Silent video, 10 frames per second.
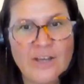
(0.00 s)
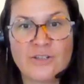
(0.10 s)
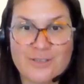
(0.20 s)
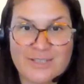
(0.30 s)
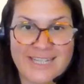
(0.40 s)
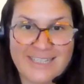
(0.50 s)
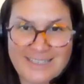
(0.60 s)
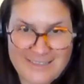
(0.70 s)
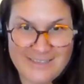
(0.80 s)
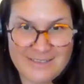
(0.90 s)

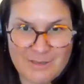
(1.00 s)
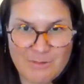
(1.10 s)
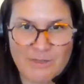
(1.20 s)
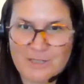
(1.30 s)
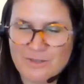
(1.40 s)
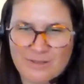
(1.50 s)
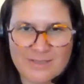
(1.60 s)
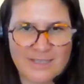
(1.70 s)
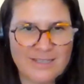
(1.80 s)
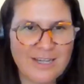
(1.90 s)
understanding that situation
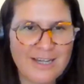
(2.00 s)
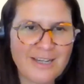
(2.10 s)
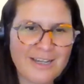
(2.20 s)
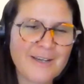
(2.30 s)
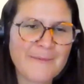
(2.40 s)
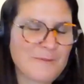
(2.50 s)
this i i,